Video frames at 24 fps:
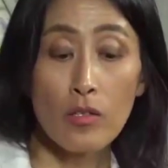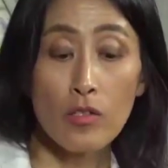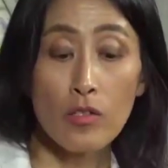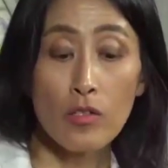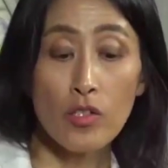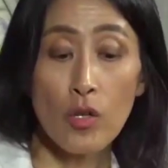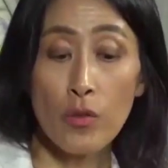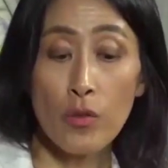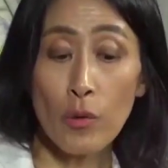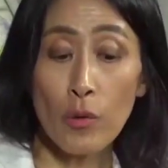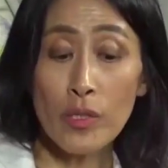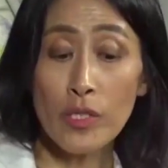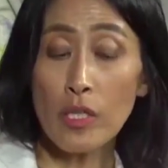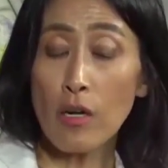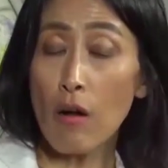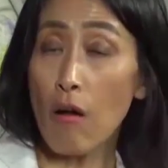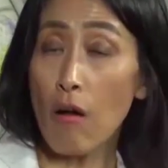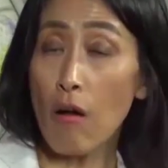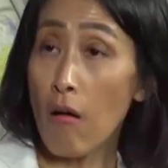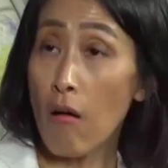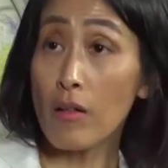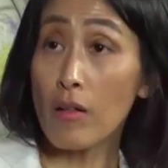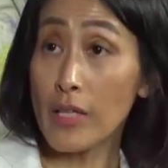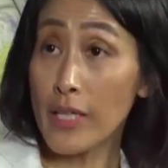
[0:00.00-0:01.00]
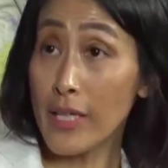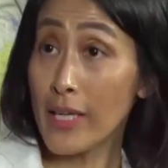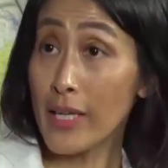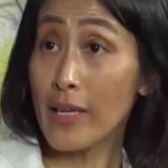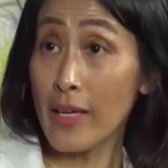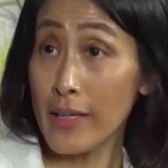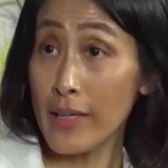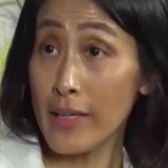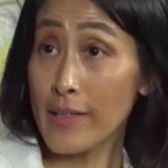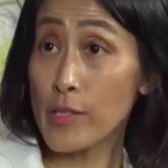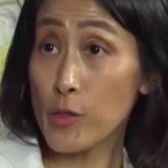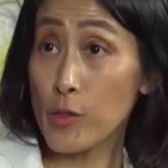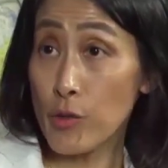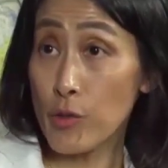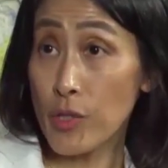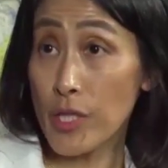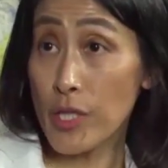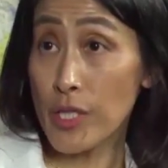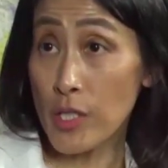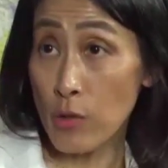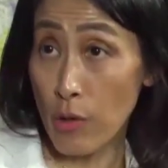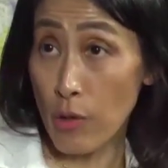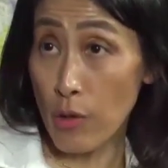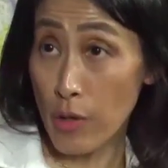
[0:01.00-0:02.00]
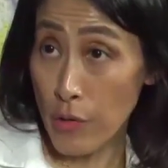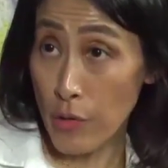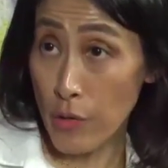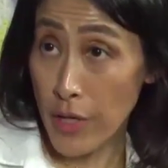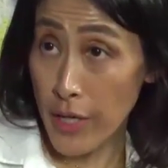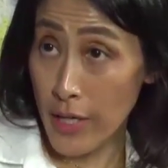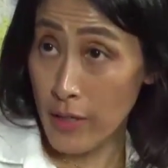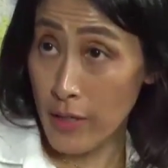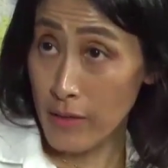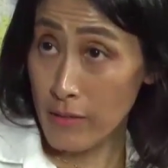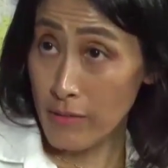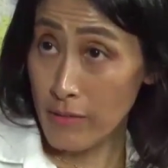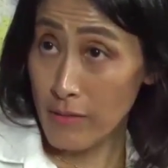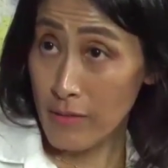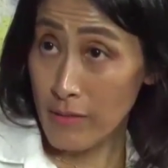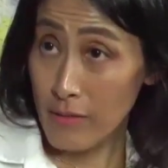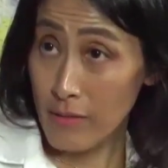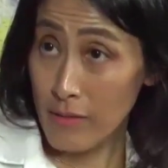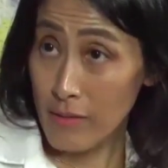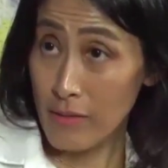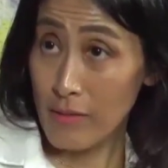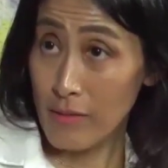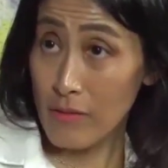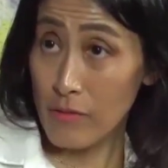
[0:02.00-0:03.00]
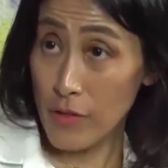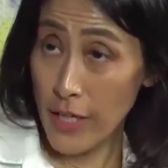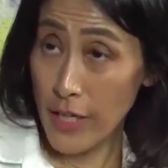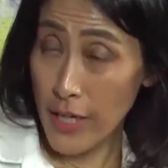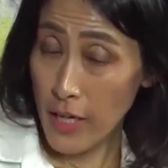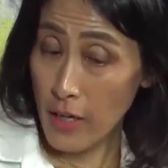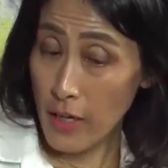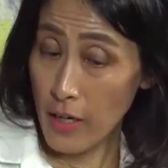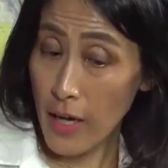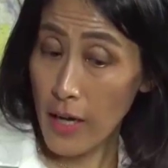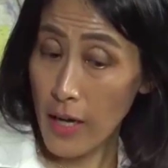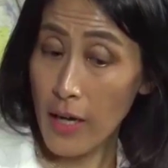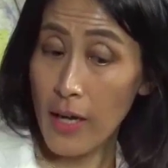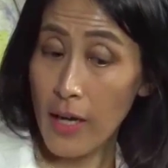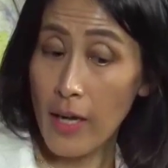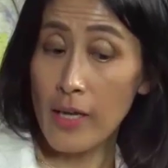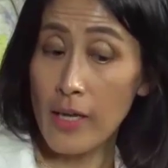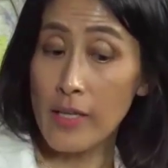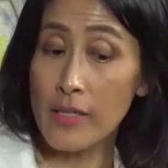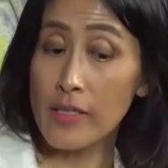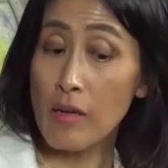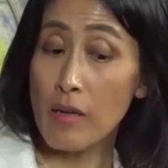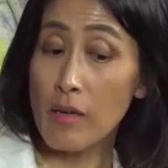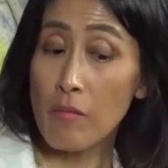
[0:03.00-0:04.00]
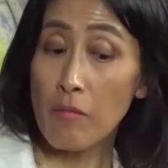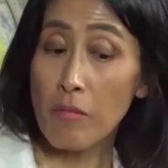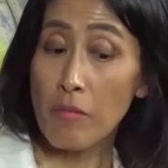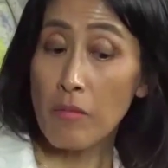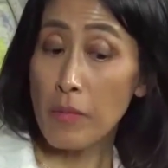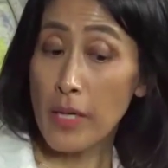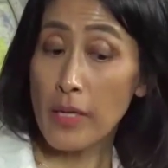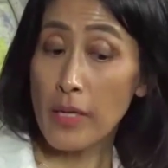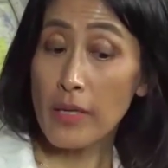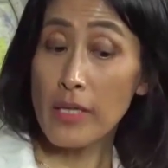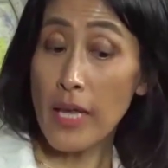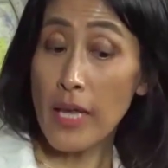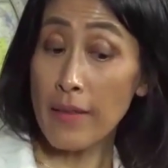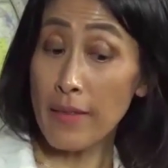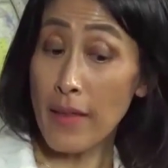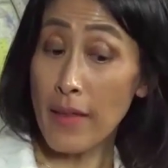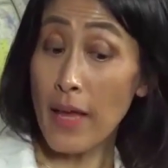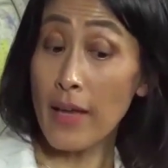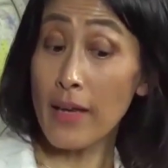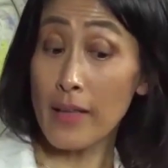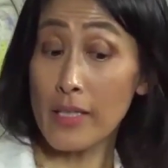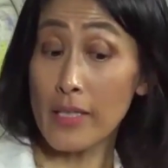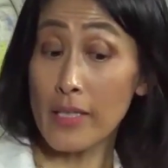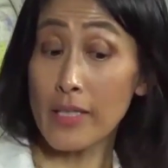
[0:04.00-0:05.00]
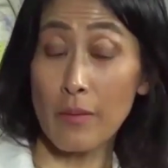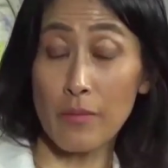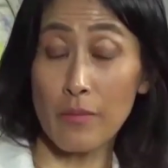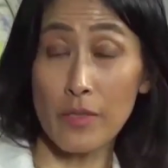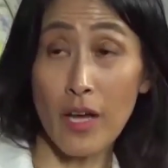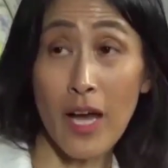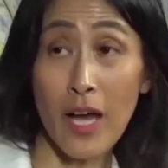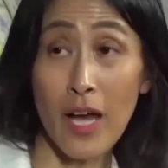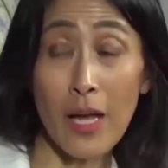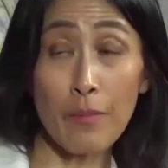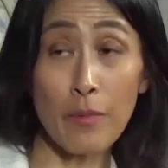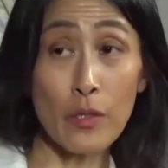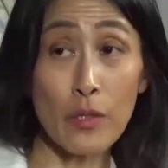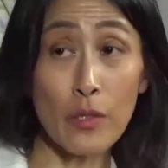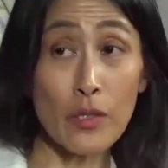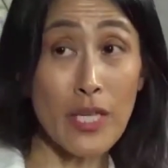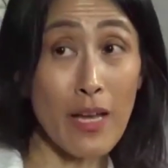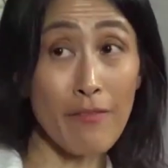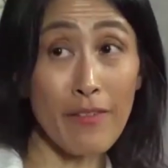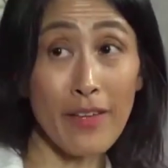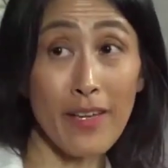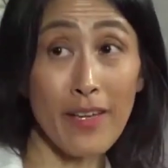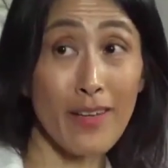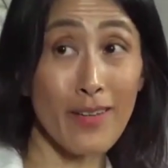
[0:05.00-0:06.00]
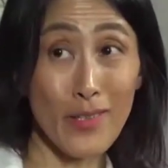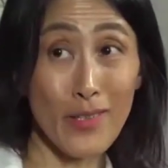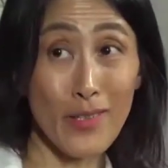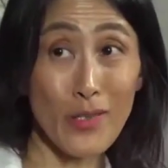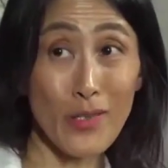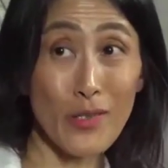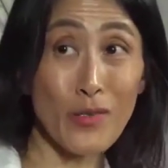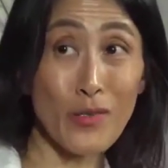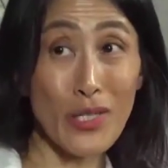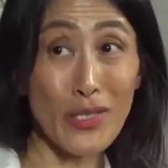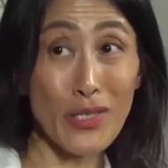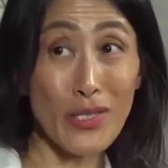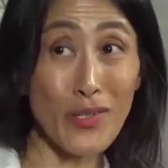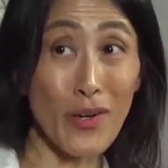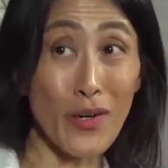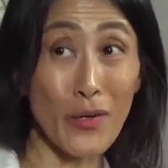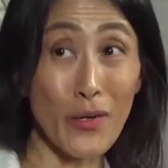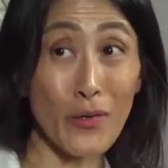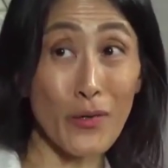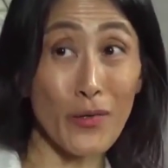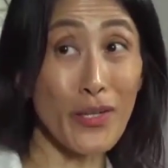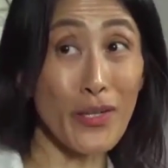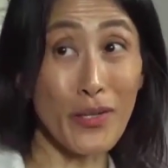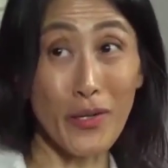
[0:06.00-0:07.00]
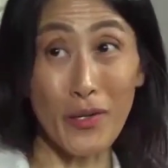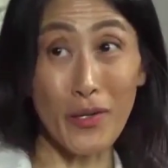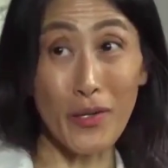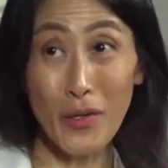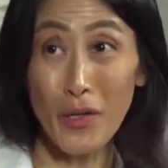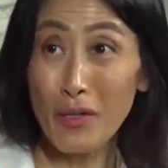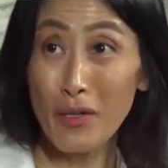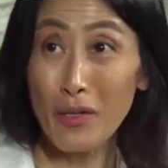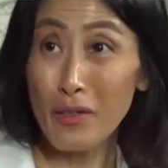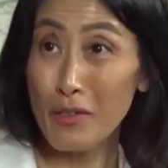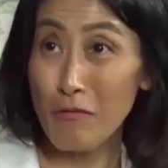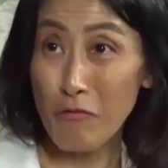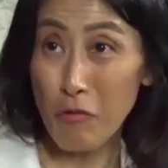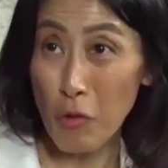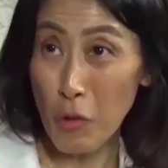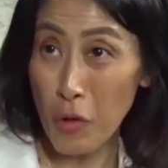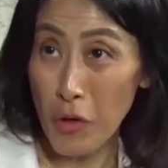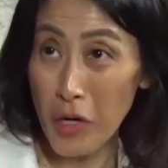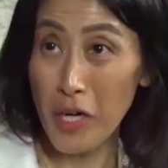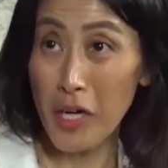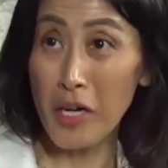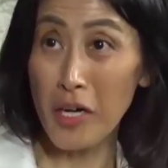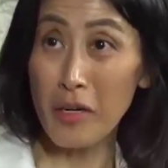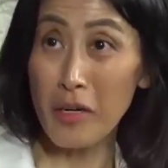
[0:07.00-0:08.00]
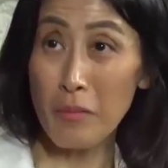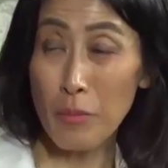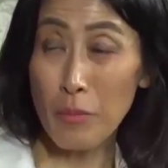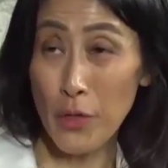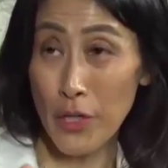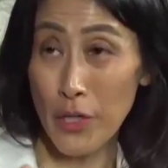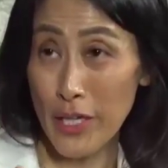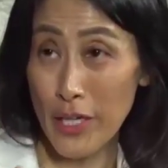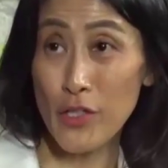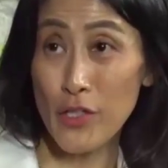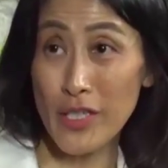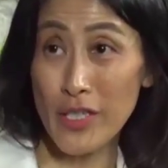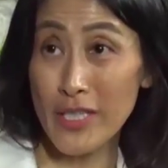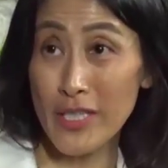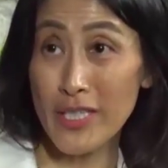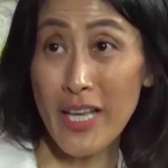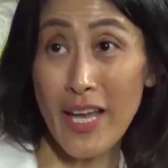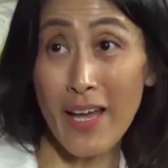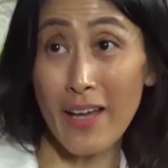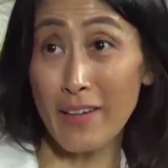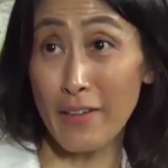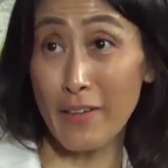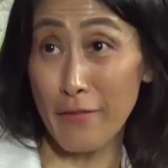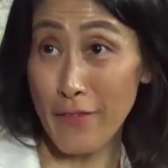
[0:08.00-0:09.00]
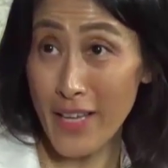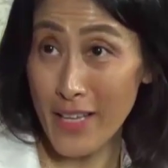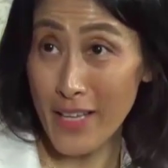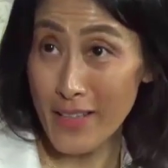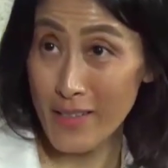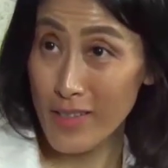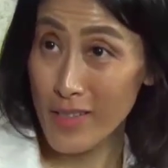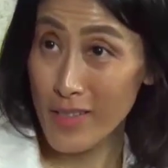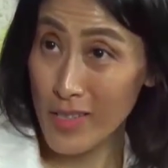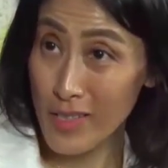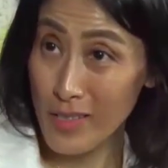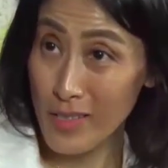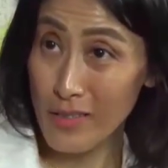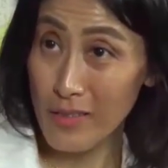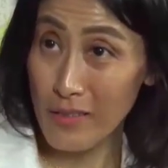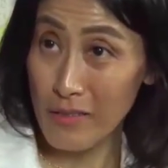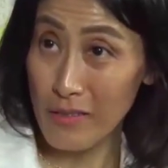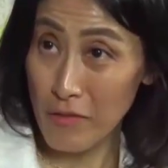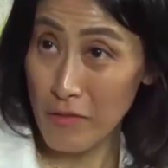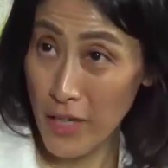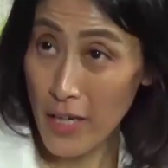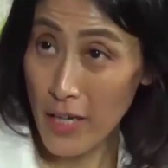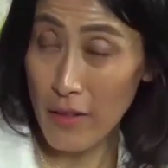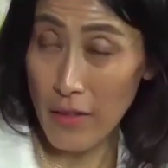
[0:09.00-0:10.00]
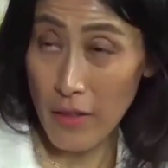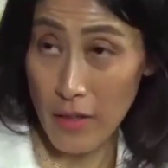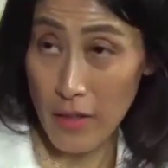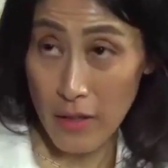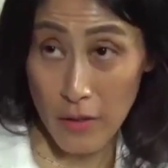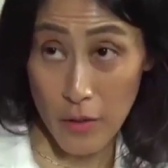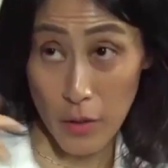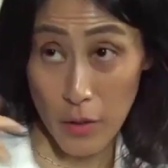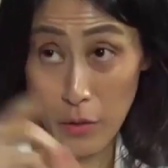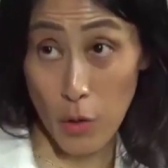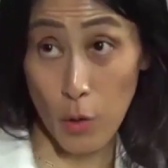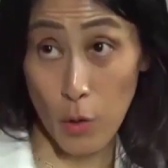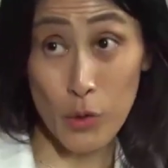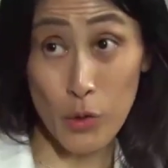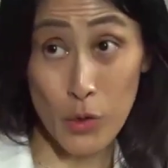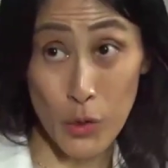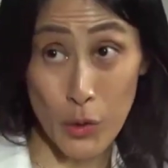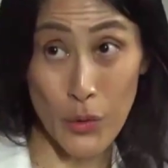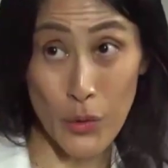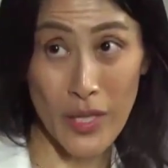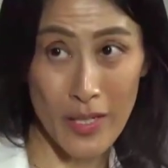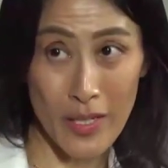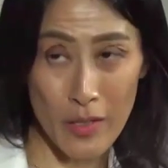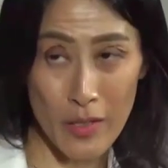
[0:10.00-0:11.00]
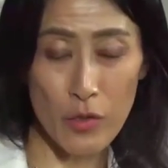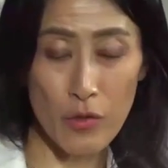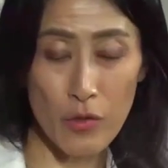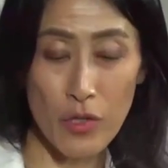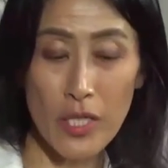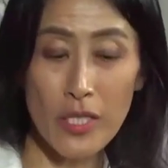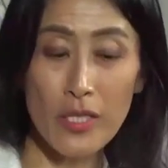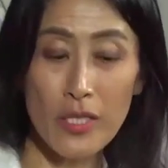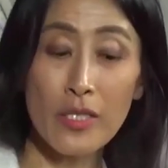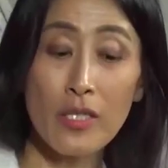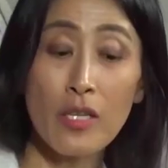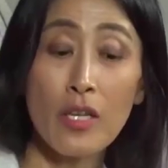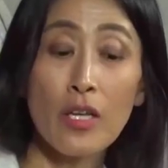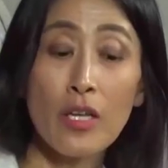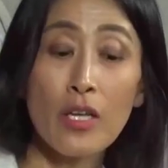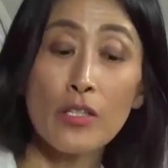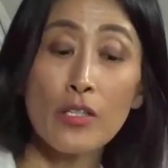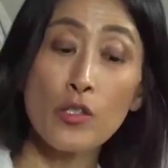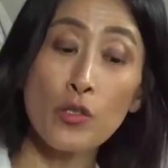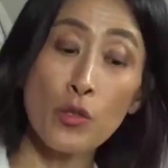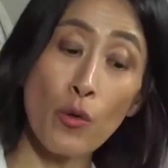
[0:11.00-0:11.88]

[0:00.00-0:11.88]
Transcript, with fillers: so those are all key industries in north korea that's right right and but at, and, and at the same time, those heavy industries are critical for munitions and defense, right? The, the those two industries. Yeah.